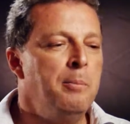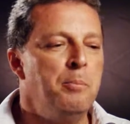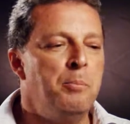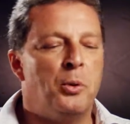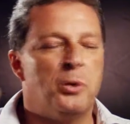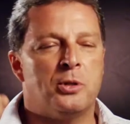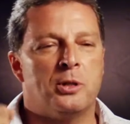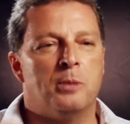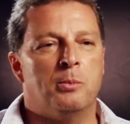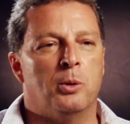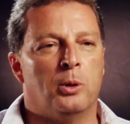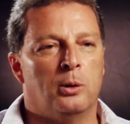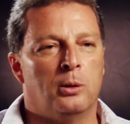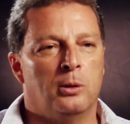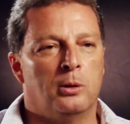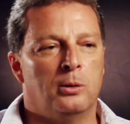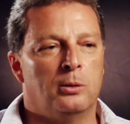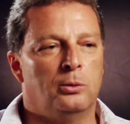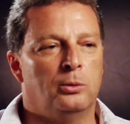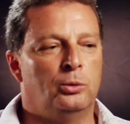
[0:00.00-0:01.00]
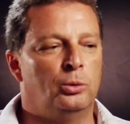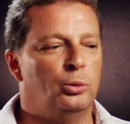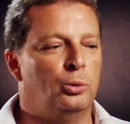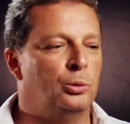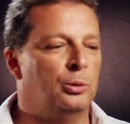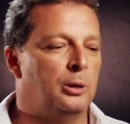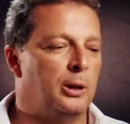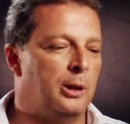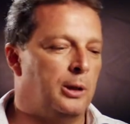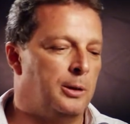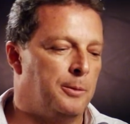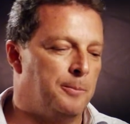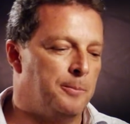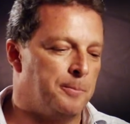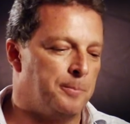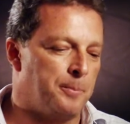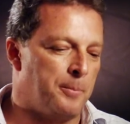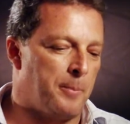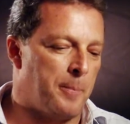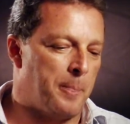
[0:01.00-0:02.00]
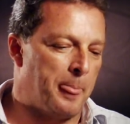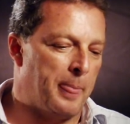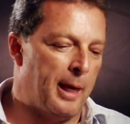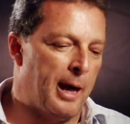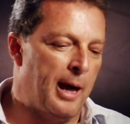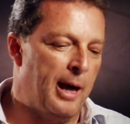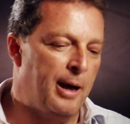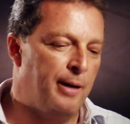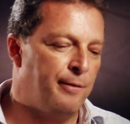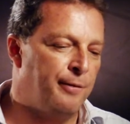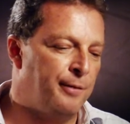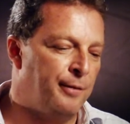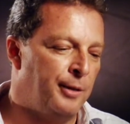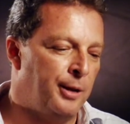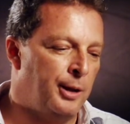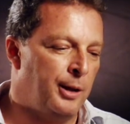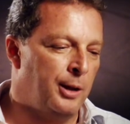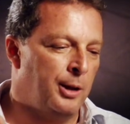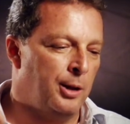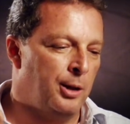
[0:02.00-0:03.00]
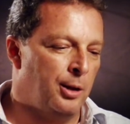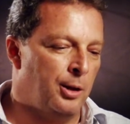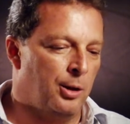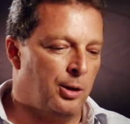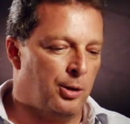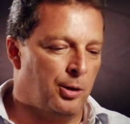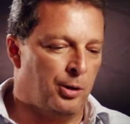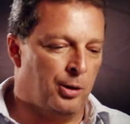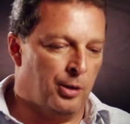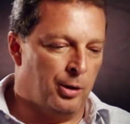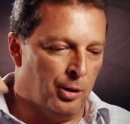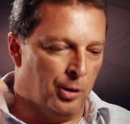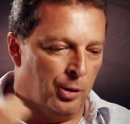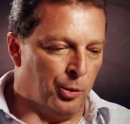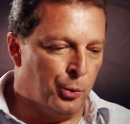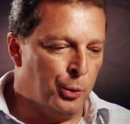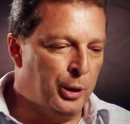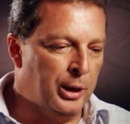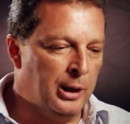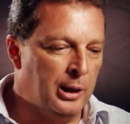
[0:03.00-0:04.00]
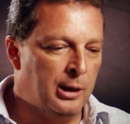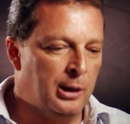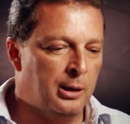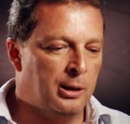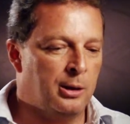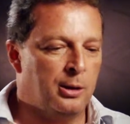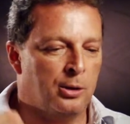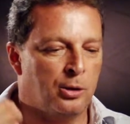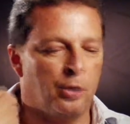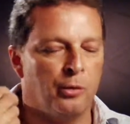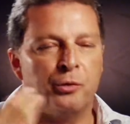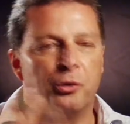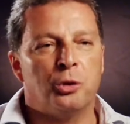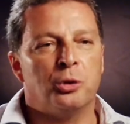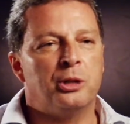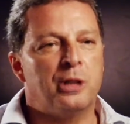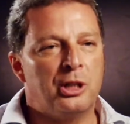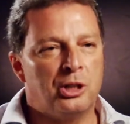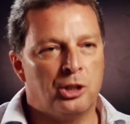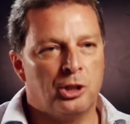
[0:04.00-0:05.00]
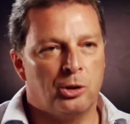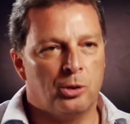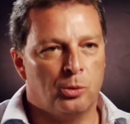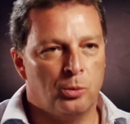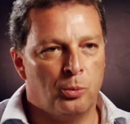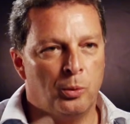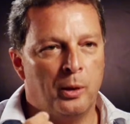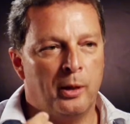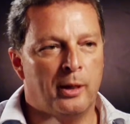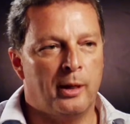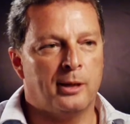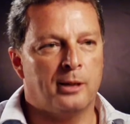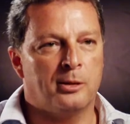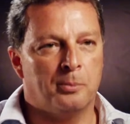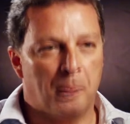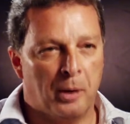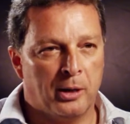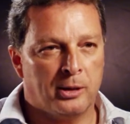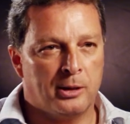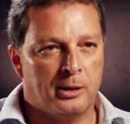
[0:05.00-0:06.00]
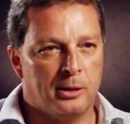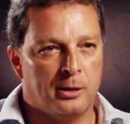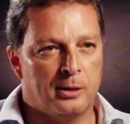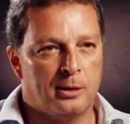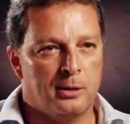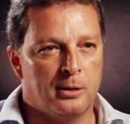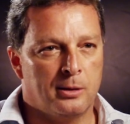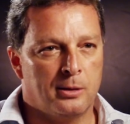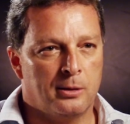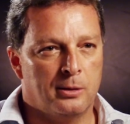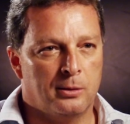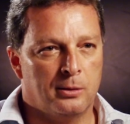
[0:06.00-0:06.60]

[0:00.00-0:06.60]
impossible to have a real confrontation with that parties.